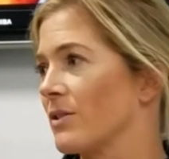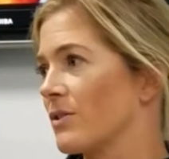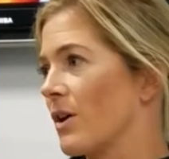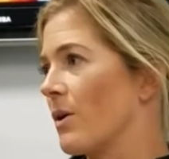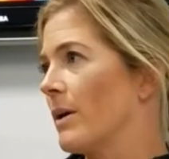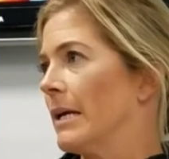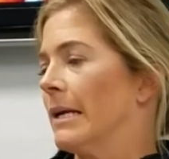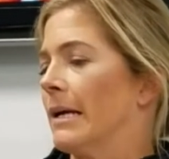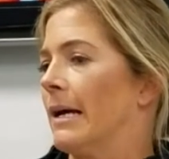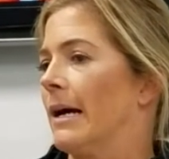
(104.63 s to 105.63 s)
So
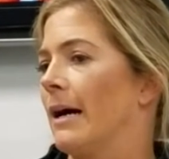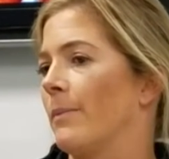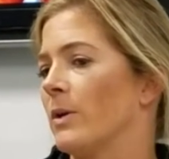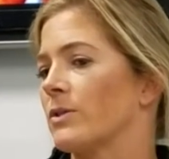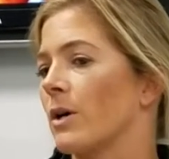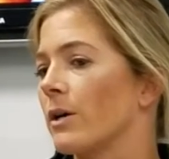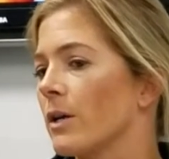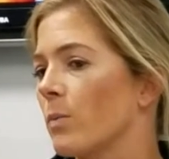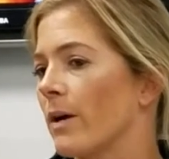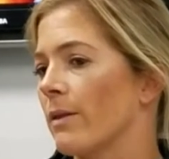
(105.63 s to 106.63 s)
we
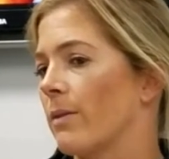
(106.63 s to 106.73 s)
started with,